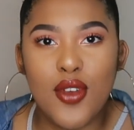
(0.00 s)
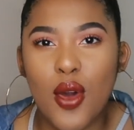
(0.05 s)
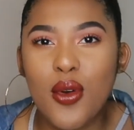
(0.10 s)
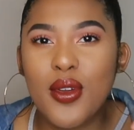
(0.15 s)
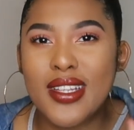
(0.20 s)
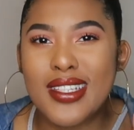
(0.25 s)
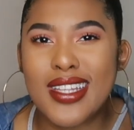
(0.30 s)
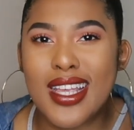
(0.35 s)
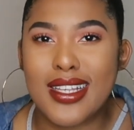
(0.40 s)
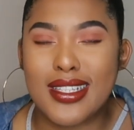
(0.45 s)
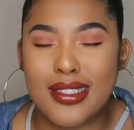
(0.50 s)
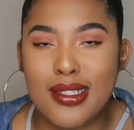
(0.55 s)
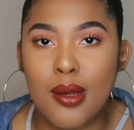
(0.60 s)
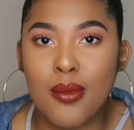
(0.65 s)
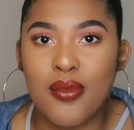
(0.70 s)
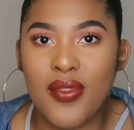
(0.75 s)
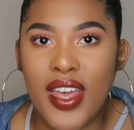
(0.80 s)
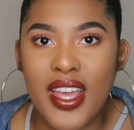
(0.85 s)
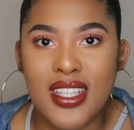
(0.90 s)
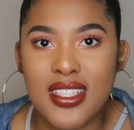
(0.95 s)
noticed like
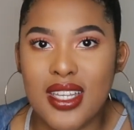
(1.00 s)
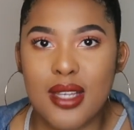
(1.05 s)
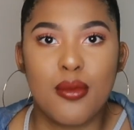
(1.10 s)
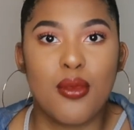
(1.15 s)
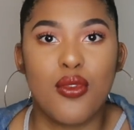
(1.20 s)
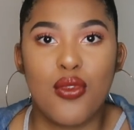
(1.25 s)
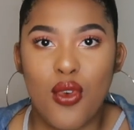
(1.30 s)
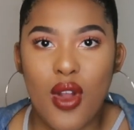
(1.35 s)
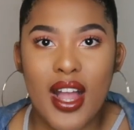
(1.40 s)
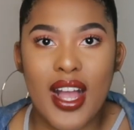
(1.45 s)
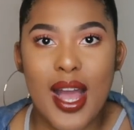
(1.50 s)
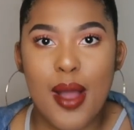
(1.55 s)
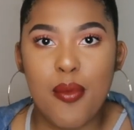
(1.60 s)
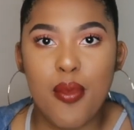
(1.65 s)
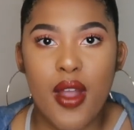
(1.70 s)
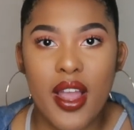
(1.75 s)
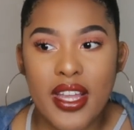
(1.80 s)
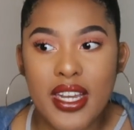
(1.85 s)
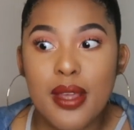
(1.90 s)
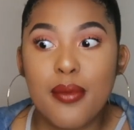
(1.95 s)
some veins like before I
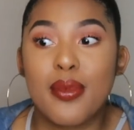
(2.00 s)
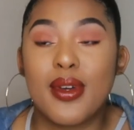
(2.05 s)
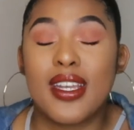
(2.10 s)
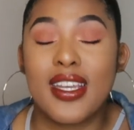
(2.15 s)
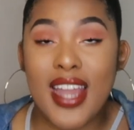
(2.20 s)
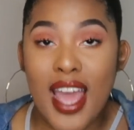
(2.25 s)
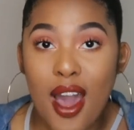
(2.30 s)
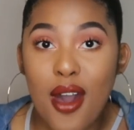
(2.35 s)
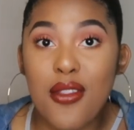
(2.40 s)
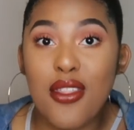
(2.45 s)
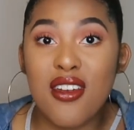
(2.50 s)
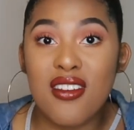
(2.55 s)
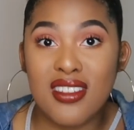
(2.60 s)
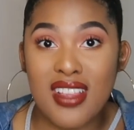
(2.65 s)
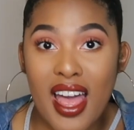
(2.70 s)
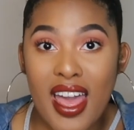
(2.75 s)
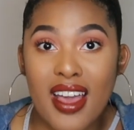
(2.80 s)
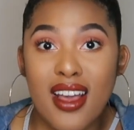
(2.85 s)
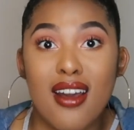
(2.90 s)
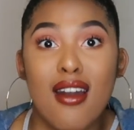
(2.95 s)
got pregnant, but now they're
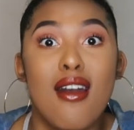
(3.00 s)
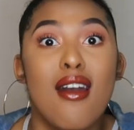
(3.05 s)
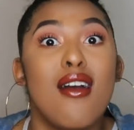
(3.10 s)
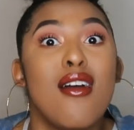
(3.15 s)
like